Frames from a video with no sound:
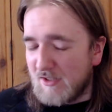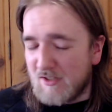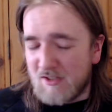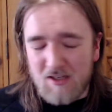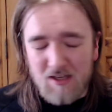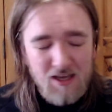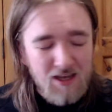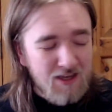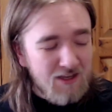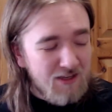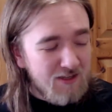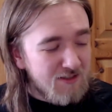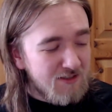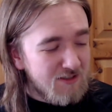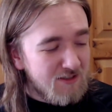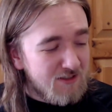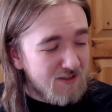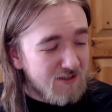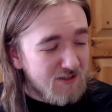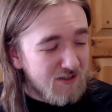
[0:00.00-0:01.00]

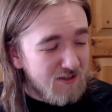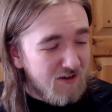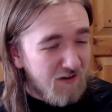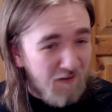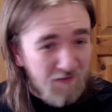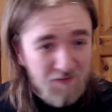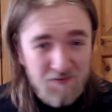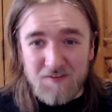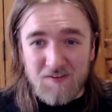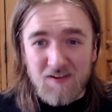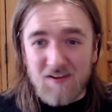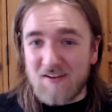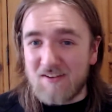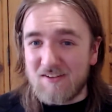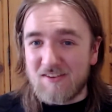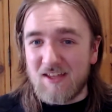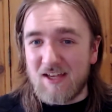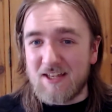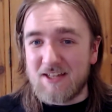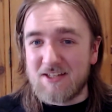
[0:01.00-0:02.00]
And I think
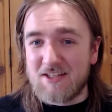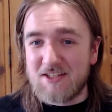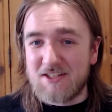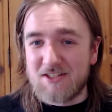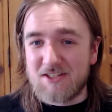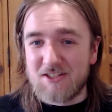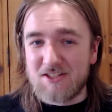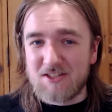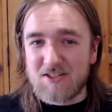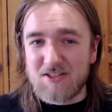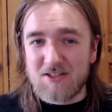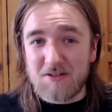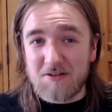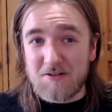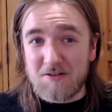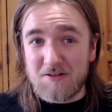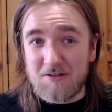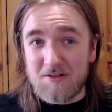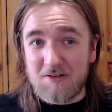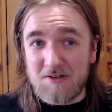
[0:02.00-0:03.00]
that's
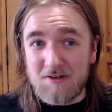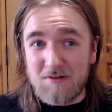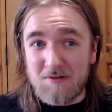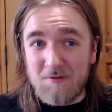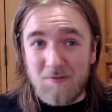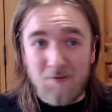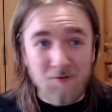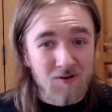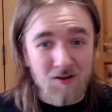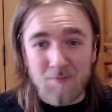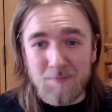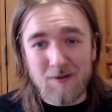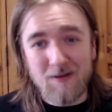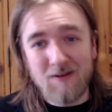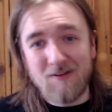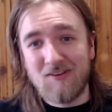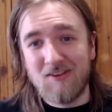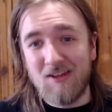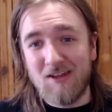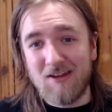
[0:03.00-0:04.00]
one of the big
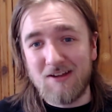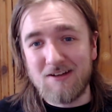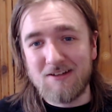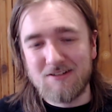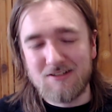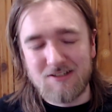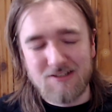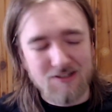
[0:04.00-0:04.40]
things.